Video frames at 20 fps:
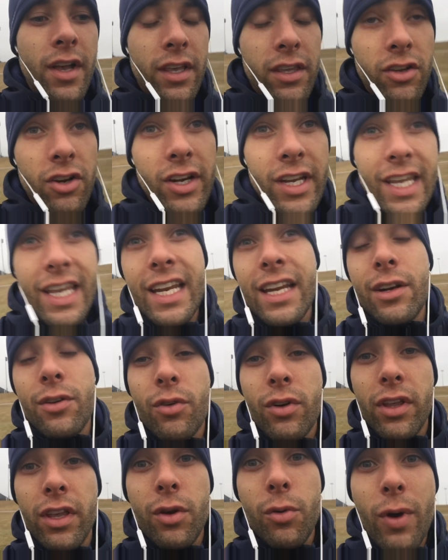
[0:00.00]
You're eating
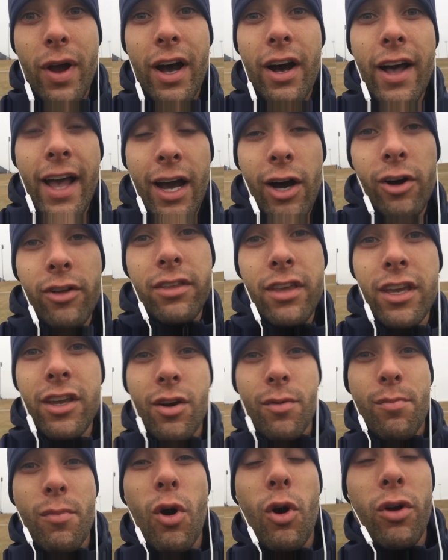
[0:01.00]
really well, healthy,
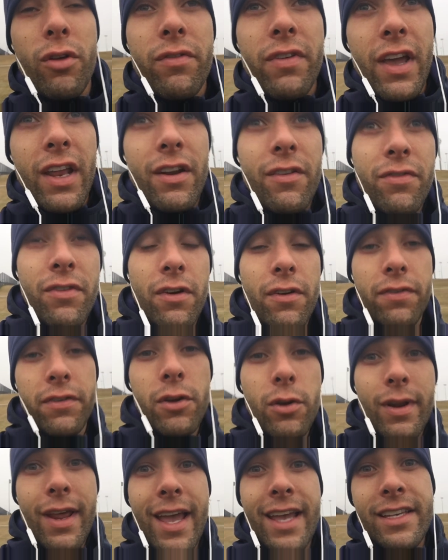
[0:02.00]
you're motivated for a
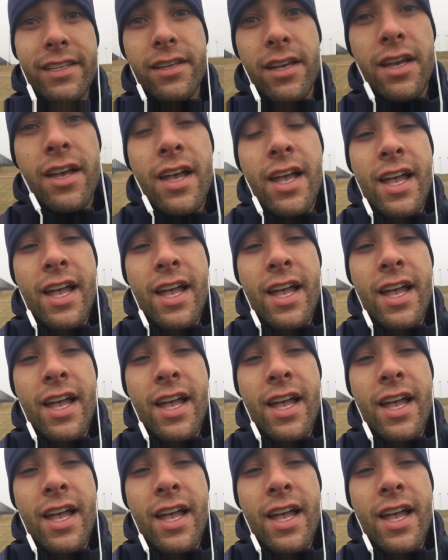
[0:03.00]
few days,